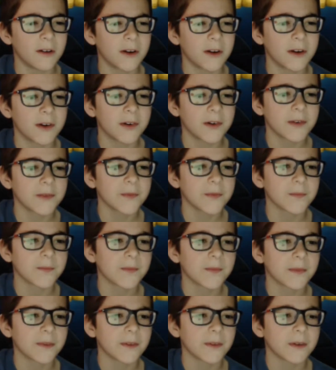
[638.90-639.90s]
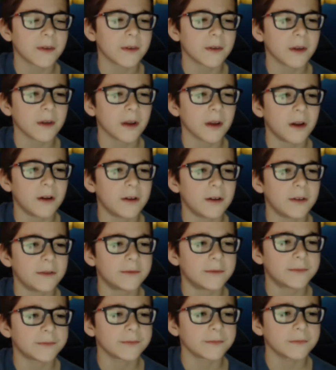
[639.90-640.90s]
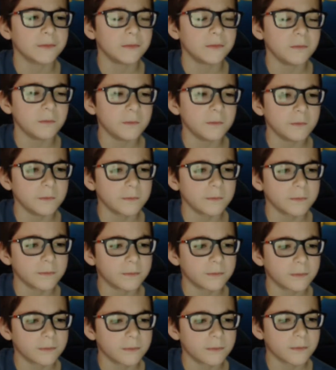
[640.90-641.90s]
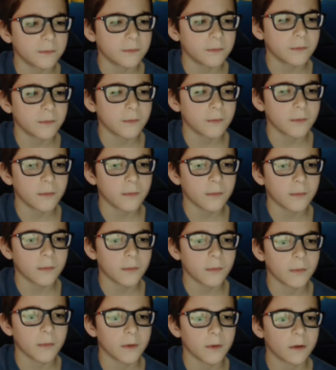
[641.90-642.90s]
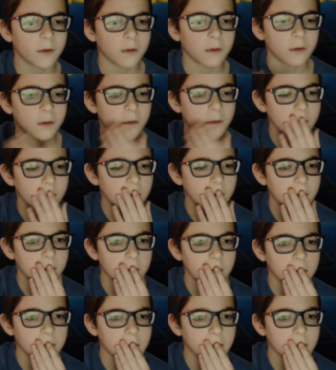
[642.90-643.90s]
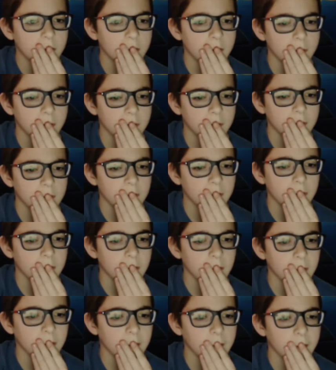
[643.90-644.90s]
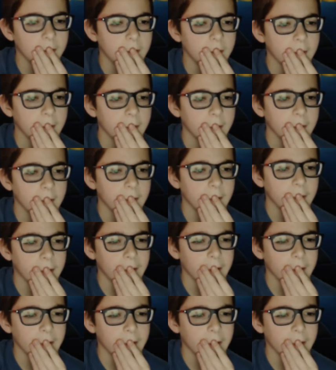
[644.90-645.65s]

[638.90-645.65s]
Nothing is said.